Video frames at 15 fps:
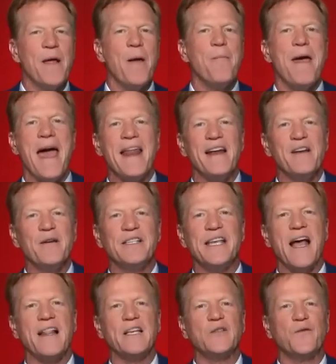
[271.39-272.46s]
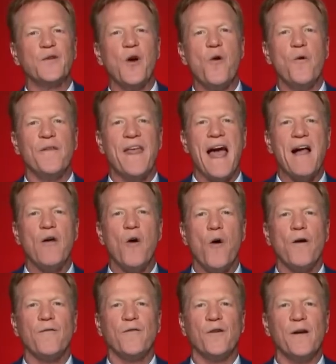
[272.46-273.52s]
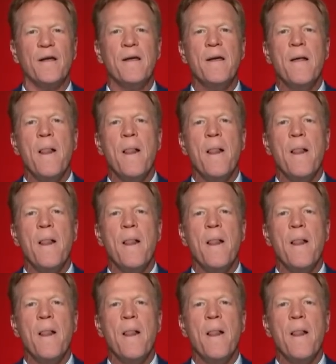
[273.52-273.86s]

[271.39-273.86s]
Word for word: I'm not mad at yourselves for going with Al Horford,